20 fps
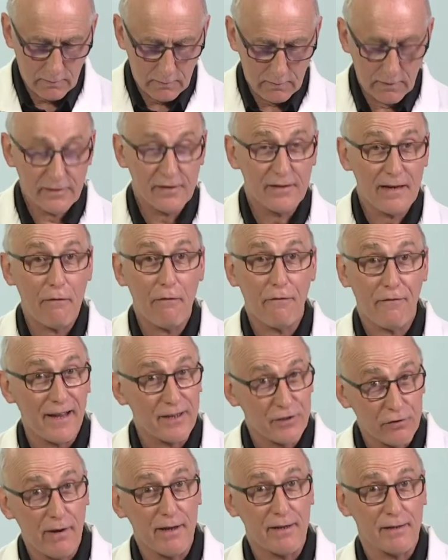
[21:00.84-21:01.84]
This is our
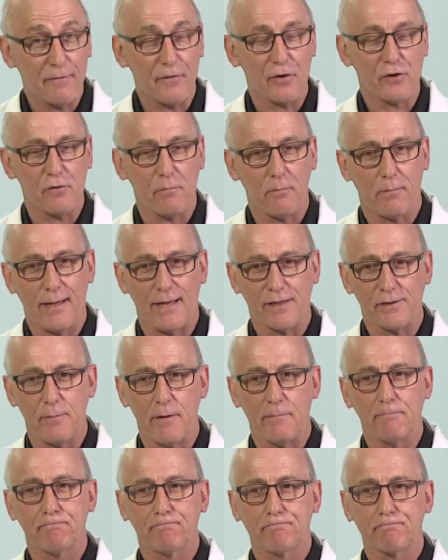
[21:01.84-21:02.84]
factor VIII deficient
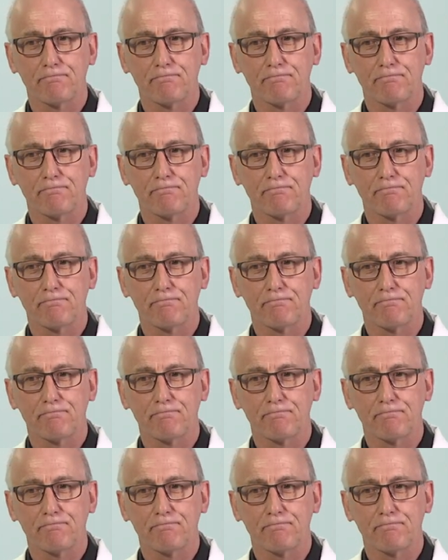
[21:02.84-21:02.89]
plasma.